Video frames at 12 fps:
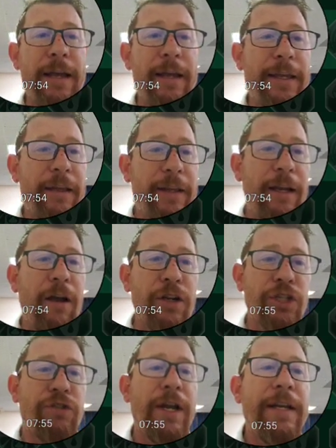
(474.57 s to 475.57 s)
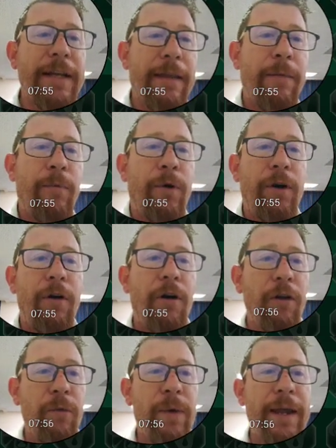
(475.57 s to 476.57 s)
healing straight down the board
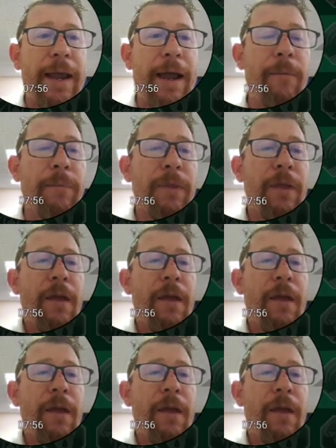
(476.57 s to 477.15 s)
all the way out.